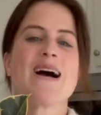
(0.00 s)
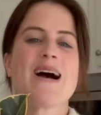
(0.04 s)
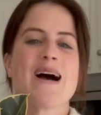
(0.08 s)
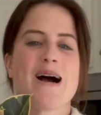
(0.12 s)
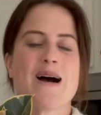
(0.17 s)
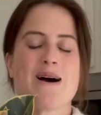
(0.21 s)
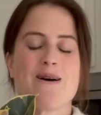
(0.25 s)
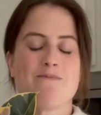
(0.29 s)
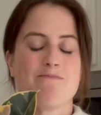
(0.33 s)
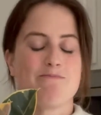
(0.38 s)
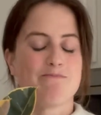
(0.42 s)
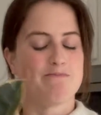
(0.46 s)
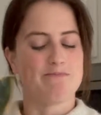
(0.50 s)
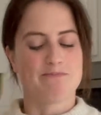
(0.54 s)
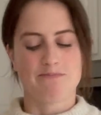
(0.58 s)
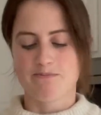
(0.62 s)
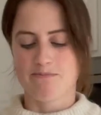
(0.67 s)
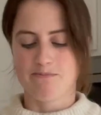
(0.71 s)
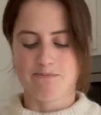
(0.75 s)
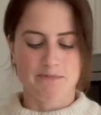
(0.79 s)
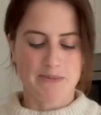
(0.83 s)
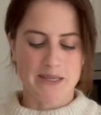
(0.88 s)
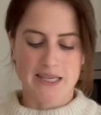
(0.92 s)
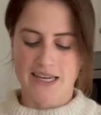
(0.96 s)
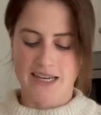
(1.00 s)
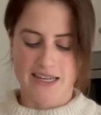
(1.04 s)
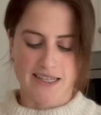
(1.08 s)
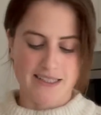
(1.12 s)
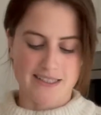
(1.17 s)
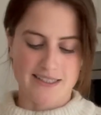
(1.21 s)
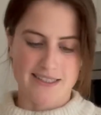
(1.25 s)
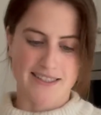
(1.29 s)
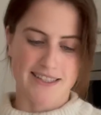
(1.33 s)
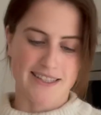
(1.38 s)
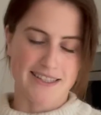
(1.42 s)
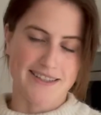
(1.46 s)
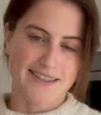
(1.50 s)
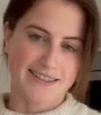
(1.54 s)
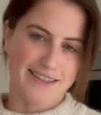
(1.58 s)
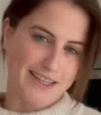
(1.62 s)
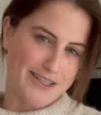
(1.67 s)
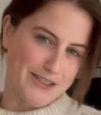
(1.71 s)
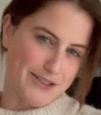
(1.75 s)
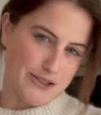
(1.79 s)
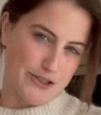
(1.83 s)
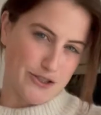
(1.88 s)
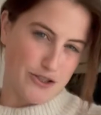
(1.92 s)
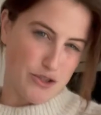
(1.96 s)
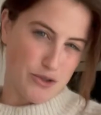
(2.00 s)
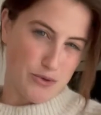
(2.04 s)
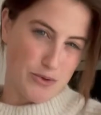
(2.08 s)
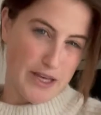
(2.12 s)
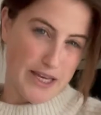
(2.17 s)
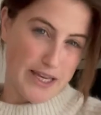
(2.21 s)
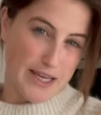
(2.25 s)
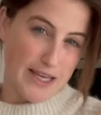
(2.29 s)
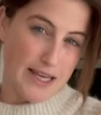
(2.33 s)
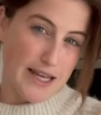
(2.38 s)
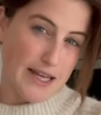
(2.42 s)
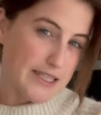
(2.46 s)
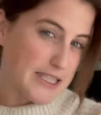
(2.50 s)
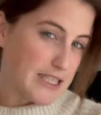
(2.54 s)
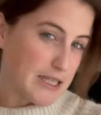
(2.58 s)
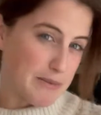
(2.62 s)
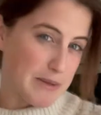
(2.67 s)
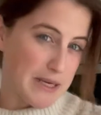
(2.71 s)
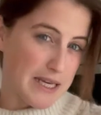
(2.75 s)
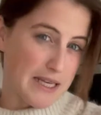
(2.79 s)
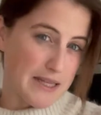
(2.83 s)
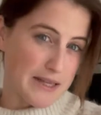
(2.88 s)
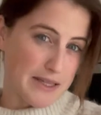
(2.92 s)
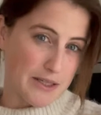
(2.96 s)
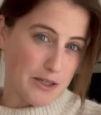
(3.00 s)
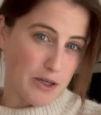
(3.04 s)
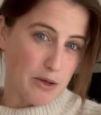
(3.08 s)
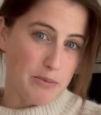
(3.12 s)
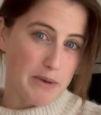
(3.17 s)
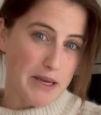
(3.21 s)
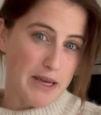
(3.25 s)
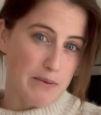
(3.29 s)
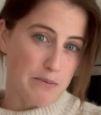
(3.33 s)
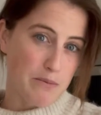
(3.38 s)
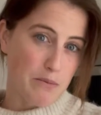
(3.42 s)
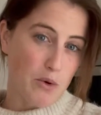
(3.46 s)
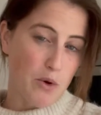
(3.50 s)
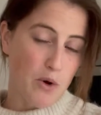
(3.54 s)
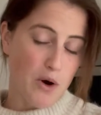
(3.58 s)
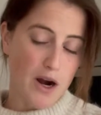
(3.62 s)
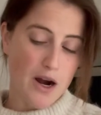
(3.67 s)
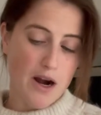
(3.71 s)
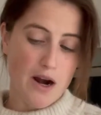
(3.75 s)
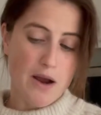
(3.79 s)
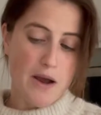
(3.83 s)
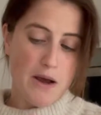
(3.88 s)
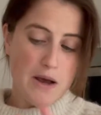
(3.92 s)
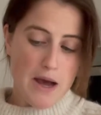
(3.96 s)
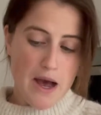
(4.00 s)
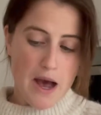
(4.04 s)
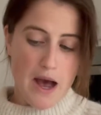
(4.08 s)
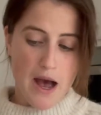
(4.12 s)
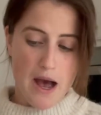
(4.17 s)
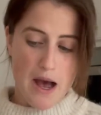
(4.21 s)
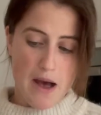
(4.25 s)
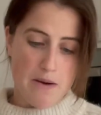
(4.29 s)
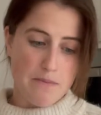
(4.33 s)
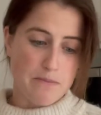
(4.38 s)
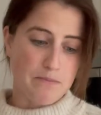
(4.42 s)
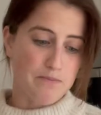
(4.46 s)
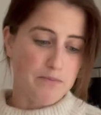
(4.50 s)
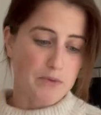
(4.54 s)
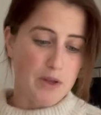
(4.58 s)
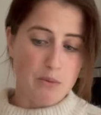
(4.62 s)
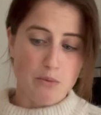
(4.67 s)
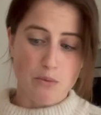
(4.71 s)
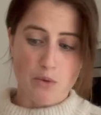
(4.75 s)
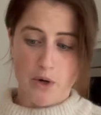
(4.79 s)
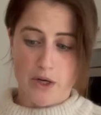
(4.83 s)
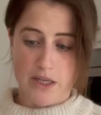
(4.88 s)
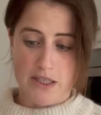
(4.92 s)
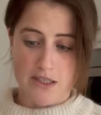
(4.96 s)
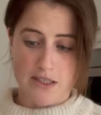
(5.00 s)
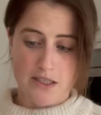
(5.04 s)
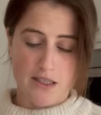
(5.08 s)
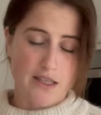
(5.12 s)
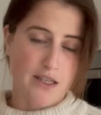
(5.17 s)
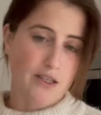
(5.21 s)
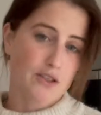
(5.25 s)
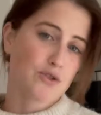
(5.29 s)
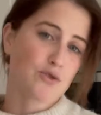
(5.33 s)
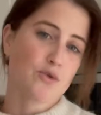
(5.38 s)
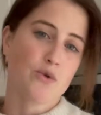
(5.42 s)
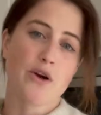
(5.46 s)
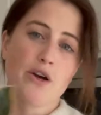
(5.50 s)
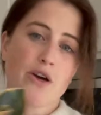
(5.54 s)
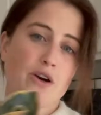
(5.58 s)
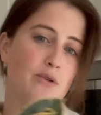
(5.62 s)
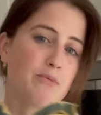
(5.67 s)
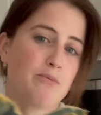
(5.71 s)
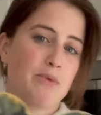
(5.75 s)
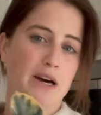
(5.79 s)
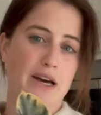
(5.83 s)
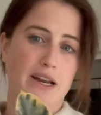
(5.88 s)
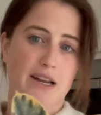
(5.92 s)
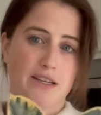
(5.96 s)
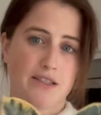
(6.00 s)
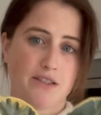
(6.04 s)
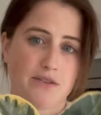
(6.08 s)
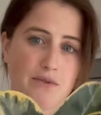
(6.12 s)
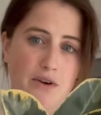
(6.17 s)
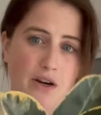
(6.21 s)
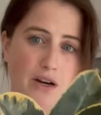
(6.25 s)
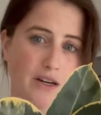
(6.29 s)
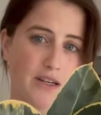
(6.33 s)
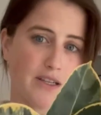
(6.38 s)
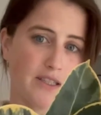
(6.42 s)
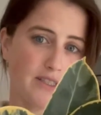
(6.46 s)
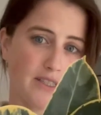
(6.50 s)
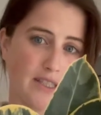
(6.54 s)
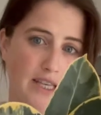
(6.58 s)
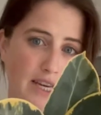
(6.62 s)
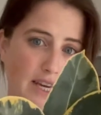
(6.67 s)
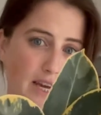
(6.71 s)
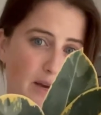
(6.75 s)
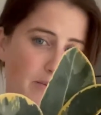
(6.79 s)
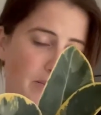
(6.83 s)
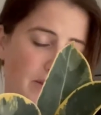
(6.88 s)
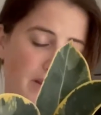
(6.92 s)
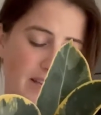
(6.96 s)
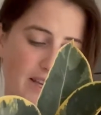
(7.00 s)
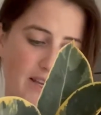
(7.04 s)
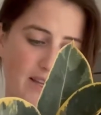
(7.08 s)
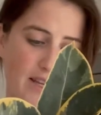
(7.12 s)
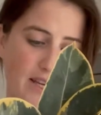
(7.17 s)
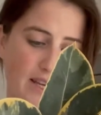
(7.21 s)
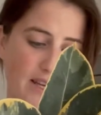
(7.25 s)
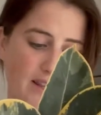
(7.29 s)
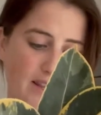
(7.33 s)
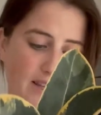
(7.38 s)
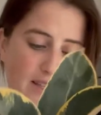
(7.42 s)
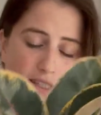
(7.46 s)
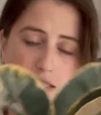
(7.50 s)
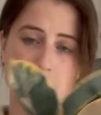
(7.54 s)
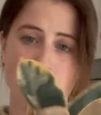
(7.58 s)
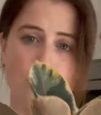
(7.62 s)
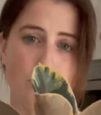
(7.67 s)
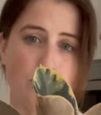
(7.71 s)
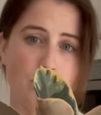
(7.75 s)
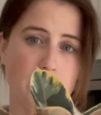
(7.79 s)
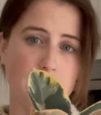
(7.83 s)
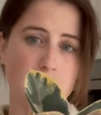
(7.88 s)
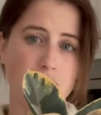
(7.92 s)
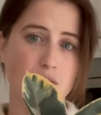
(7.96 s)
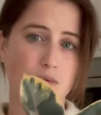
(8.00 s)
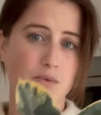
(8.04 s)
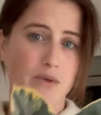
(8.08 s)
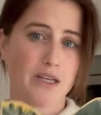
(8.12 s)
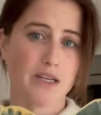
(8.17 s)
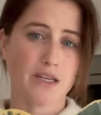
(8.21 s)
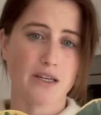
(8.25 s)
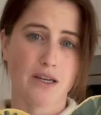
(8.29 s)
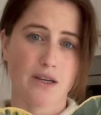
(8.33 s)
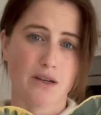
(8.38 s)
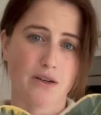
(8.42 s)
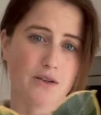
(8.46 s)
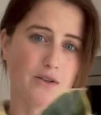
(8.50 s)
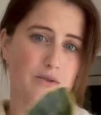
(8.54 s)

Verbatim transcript: Um, because they just do like it to be a little bit more um, moist in their soil. But as far as like a plant like this, once a week,